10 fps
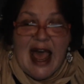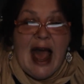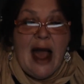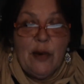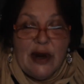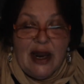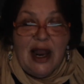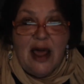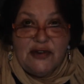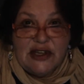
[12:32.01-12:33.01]
I would
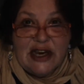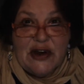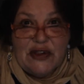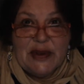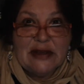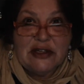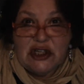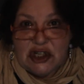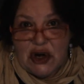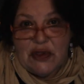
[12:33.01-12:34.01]
love to hear them, and I can
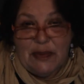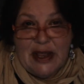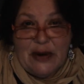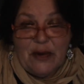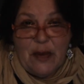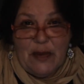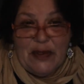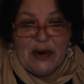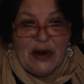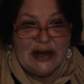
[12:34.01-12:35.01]
share them later on with
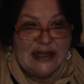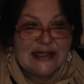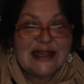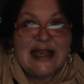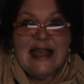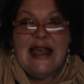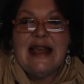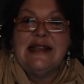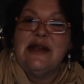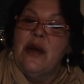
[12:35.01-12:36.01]
our audience. And
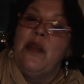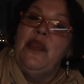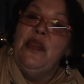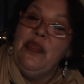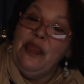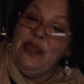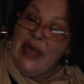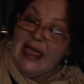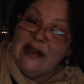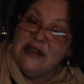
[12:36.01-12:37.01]
so,
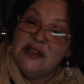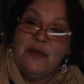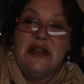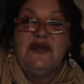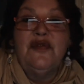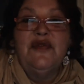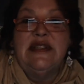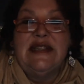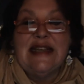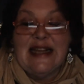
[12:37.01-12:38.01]
thank you so much for
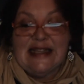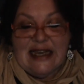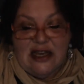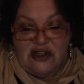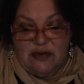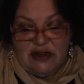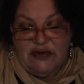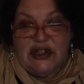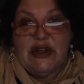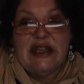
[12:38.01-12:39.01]
visiting, and thank you so much for
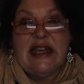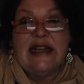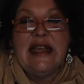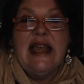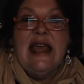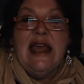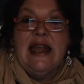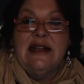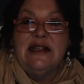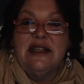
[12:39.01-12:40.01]
tuning in. And
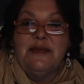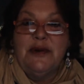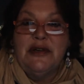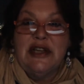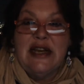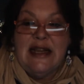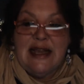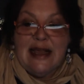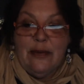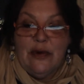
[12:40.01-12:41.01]
this is Perched Kitty,
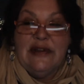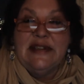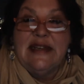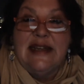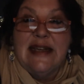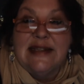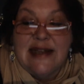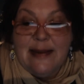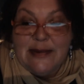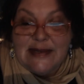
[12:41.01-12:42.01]
and we'll see you next
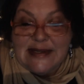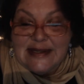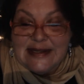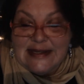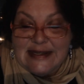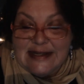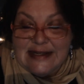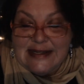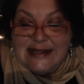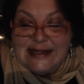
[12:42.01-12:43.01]
time on
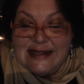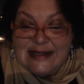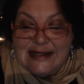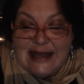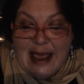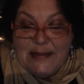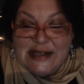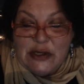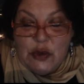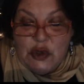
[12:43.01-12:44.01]

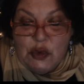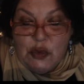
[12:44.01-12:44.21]
Episode 2.